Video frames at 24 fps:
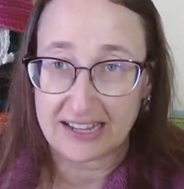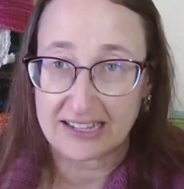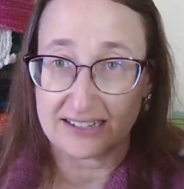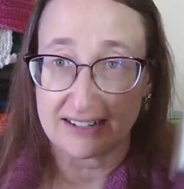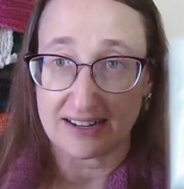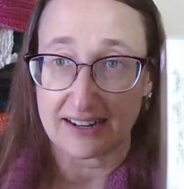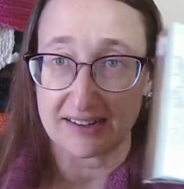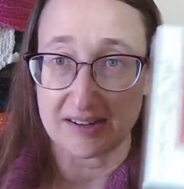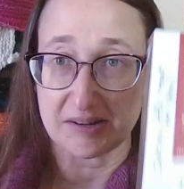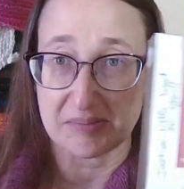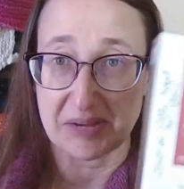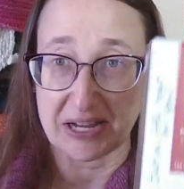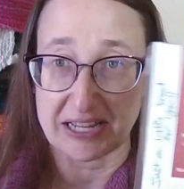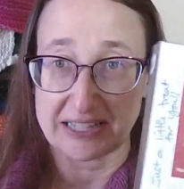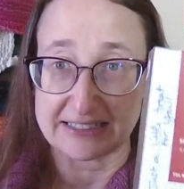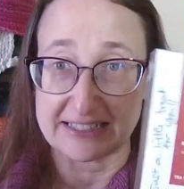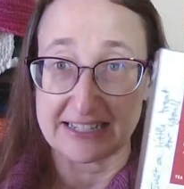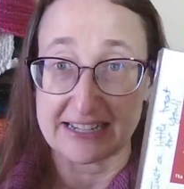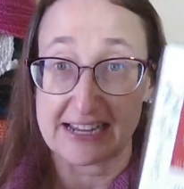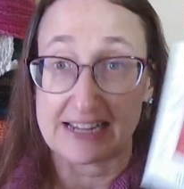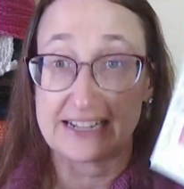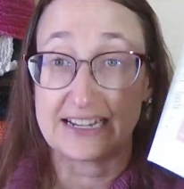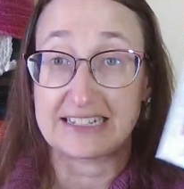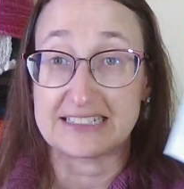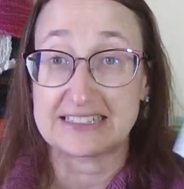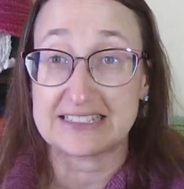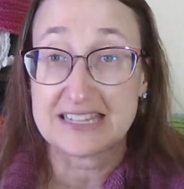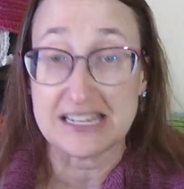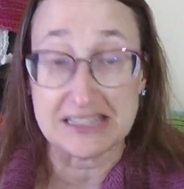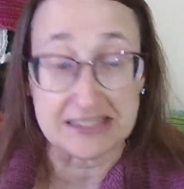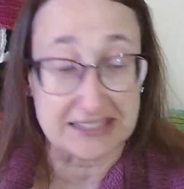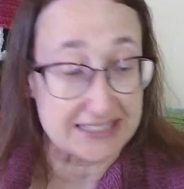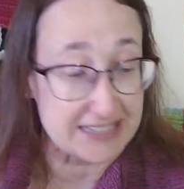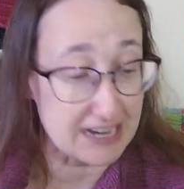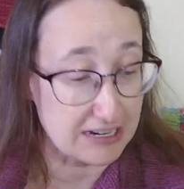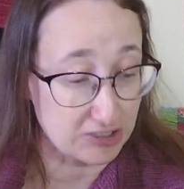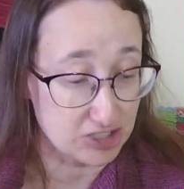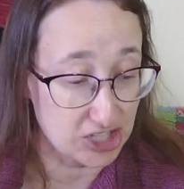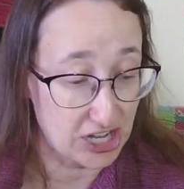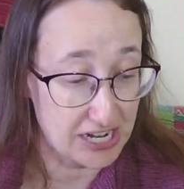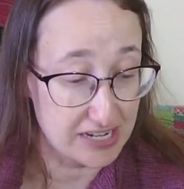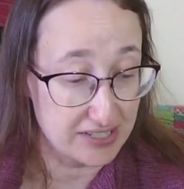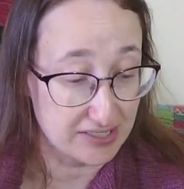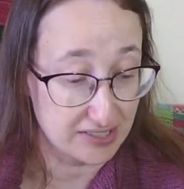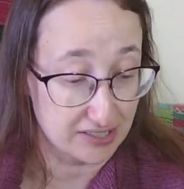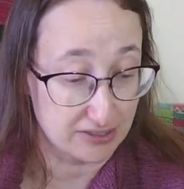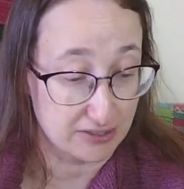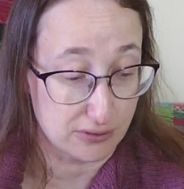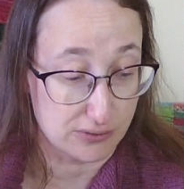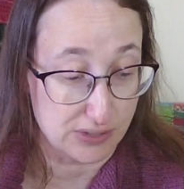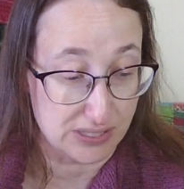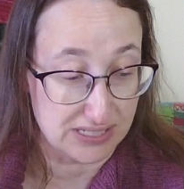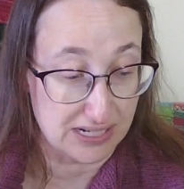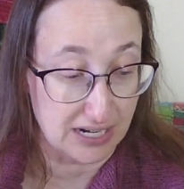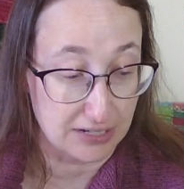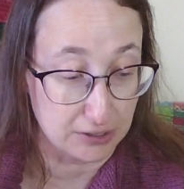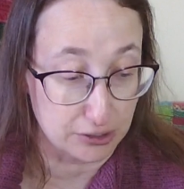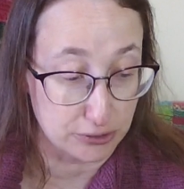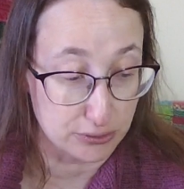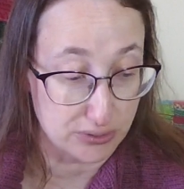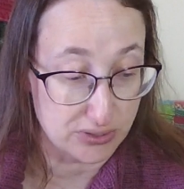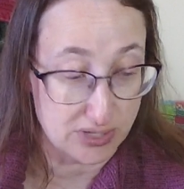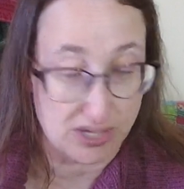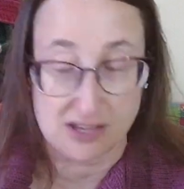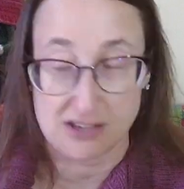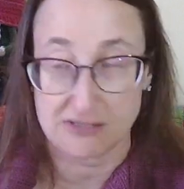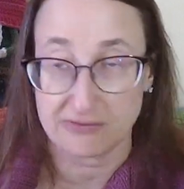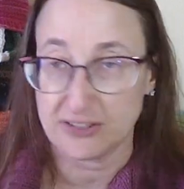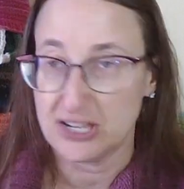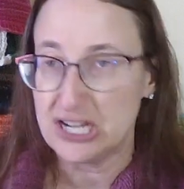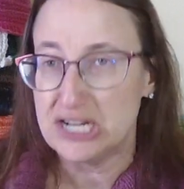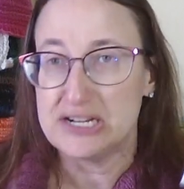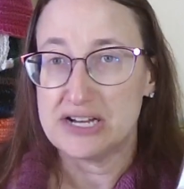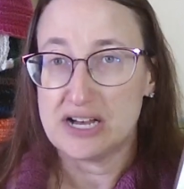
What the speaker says: And I like it. It's in sachets, so it's not loose leaf,